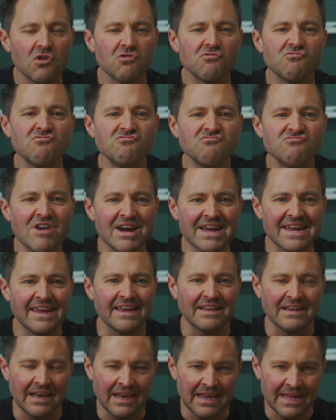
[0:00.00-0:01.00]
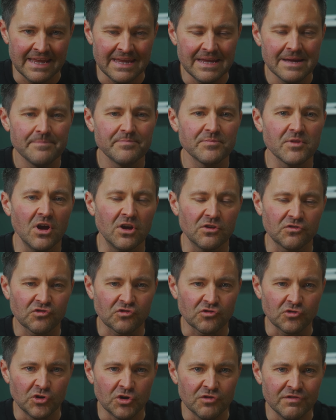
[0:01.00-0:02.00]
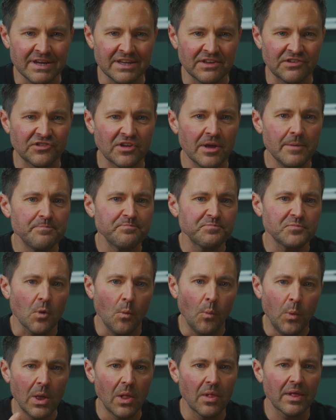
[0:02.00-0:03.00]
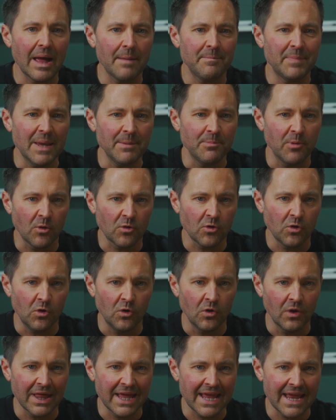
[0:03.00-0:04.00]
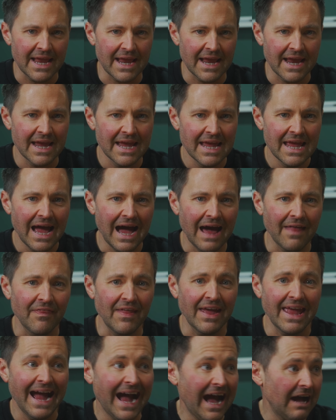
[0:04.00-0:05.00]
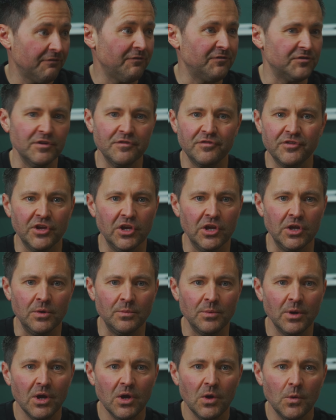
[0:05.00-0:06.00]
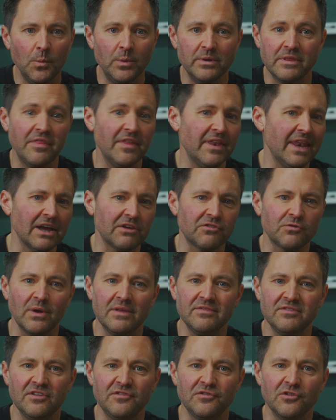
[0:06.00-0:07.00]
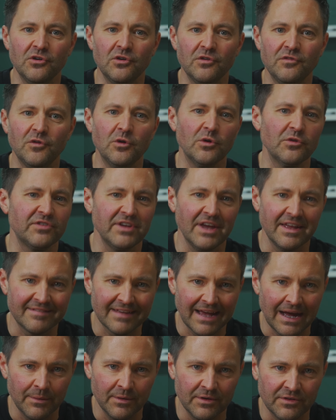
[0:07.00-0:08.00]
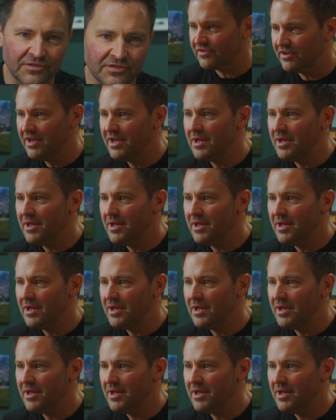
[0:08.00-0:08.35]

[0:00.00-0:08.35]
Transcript: Regularly at Storeys, we'll get people calling and they have to view within the next 24, 48 hours